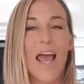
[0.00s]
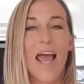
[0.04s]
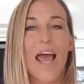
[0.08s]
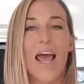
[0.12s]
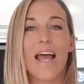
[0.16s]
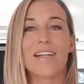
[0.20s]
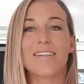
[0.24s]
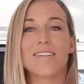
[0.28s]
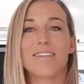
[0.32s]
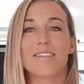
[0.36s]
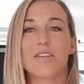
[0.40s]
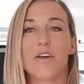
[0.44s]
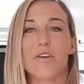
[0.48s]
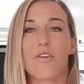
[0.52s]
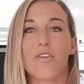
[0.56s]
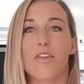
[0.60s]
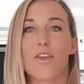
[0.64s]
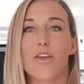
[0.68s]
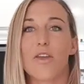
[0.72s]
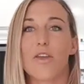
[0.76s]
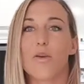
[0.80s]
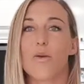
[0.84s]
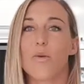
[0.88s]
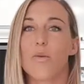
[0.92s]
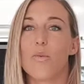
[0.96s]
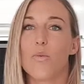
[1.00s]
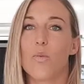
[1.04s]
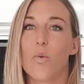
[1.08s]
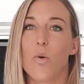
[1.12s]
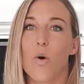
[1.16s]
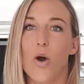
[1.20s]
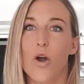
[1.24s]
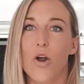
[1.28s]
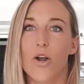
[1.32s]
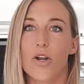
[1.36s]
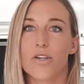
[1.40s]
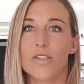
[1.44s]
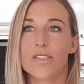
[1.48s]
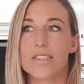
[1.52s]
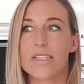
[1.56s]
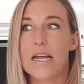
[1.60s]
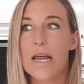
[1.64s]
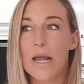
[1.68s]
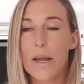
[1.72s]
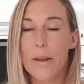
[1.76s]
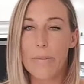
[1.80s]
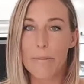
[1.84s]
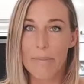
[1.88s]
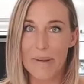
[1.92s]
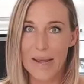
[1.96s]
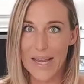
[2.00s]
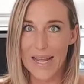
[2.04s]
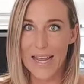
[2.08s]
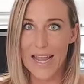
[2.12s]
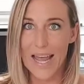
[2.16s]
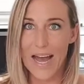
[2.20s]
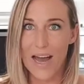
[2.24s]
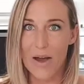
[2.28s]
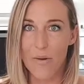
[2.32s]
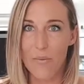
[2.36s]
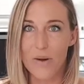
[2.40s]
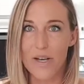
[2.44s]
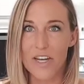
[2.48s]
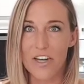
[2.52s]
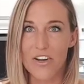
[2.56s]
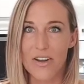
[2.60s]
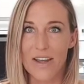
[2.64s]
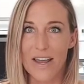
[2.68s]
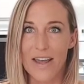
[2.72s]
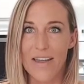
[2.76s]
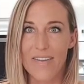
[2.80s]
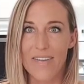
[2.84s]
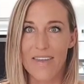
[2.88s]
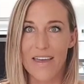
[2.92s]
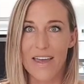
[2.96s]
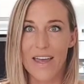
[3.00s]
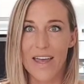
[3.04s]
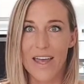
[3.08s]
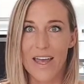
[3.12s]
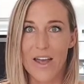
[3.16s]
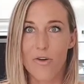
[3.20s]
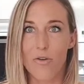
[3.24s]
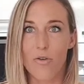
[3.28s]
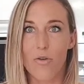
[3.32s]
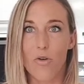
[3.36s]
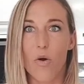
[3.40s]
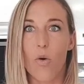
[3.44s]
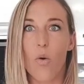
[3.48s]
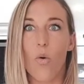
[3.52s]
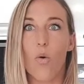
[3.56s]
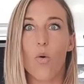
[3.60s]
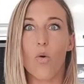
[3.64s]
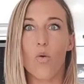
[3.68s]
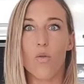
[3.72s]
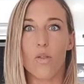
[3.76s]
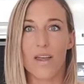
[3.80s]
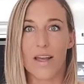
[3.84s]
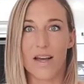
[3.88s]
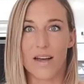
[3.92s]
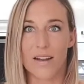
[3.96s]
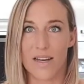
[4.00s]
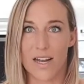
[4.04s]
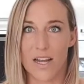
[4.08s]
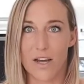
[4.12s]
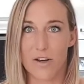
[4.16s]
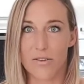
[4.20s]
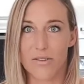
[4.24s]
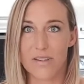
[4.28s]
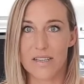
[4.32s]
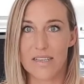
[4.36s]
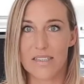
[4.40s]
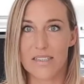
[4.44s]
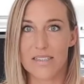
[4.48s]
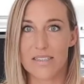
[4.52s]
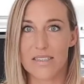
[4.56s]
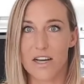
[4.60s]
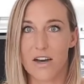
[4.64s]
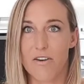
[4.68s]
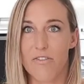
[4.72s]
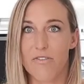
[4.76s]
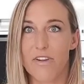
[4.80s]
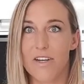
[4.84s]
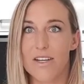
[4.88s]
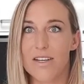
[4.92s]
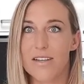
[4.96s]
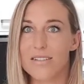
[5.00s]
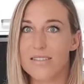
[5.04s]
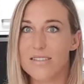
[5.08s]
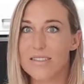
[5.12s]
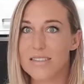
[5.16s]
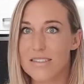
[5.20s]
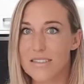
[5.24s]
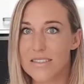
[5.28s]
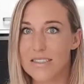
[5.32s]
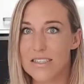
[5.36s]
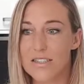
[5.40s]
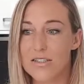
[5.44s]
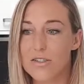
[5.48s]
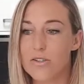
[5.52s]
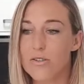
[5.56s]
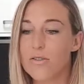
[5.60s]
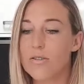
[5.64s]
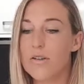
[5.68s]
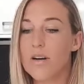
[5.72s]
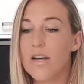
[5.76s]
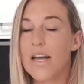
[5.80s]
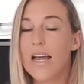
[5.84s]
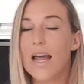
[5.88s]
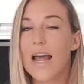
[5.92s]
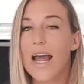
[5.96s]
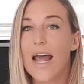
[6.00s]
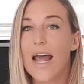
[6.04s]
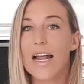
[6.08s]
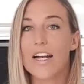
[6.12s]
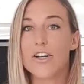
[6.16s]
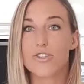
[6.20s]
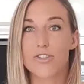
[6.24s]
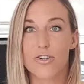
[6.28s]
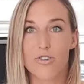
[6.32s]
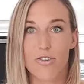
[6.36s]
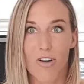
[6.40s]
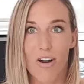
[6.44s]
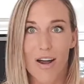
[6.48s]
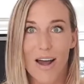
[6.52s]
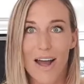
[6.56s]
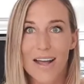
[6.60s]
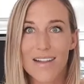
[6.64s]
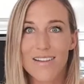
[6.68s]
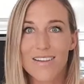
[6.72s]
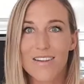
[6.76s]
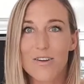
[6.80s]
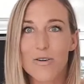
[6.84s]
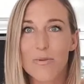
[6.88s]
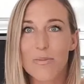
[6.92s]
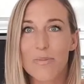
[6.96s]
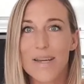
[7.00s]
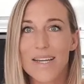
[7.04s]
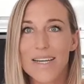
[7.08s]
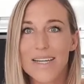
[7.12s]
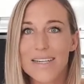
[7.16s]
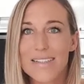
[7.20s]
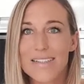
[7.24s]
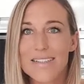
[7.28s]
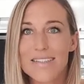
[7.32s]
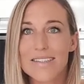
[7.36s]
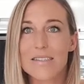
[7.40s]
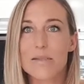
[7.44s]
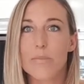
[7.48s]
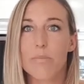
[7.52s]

and so that you won't pig out when you get there on all the unhealthy stuff you can still try a little bit,